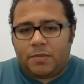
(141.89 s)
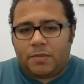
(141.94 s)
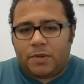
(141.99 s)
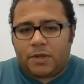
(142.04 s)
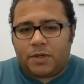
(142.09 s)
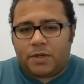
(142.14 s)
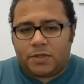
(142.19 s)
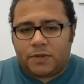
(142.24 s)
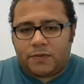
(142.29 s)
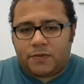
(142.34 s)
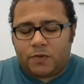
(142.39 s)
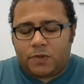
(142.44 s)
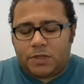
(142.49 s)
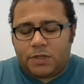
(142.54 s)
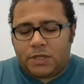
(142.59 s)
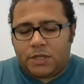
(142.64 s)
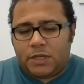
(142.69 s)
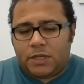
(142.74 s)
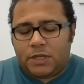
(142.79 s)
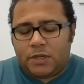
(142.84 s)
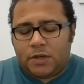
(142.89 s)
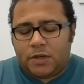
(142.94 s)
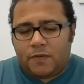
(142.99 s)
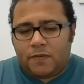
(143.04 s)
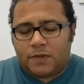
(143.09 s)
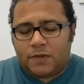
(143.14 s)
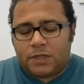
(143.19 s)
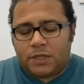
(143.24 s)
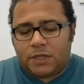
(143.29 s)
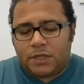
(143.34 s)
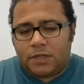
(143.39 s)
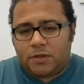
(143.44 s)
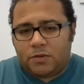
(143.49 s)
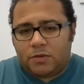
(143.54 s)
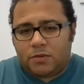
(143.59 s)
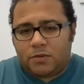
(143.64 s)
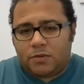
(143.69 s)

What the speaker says: because if we see obviously